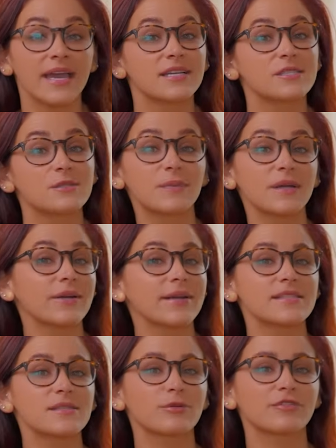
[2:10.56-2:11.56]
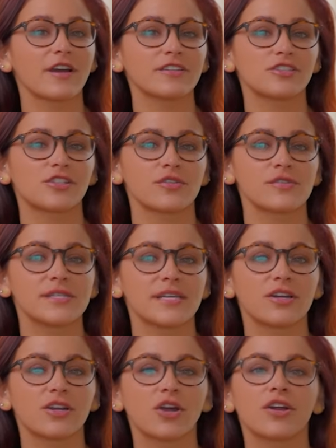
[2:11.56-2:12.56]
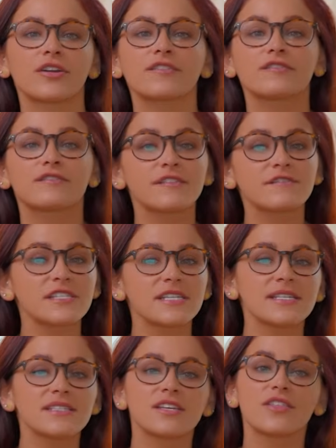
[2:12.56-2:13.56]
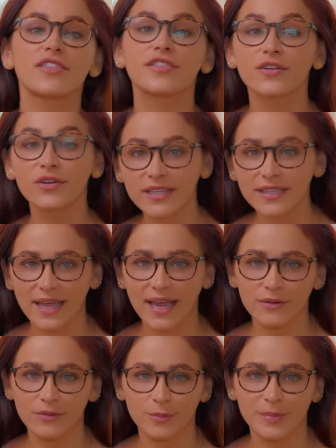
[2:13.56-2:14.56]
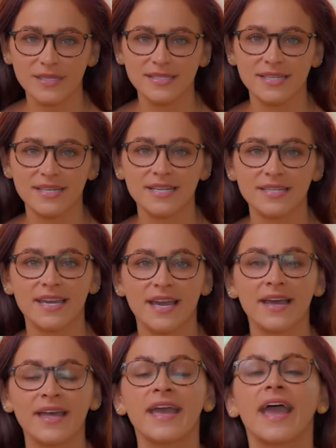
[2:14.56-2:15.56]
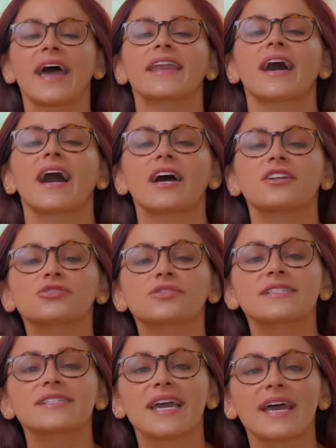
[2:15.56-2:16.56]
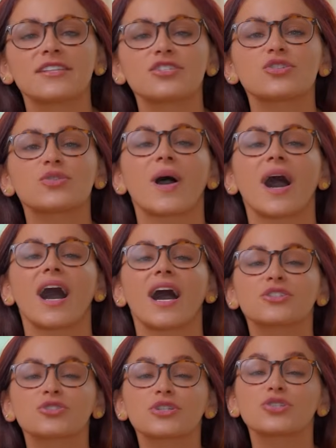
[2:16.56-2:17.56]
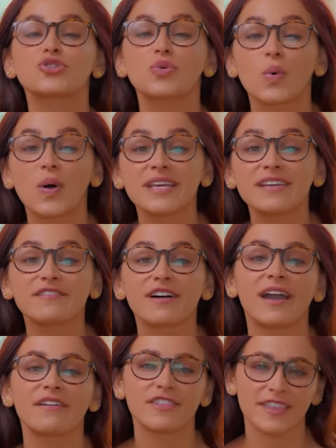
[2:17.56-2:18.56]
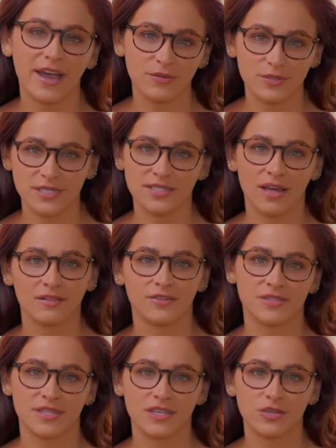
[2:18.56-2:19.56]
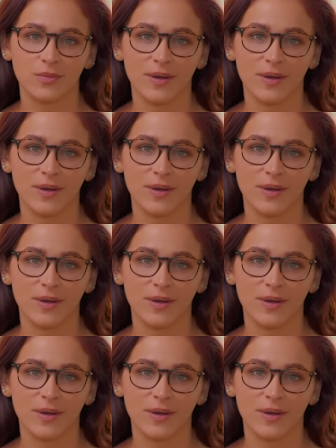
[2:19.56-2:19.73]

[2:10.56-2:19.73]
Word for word: Experienced professionals can earn 15 to 30 lakh rupees in India and 110 to $125,000 in the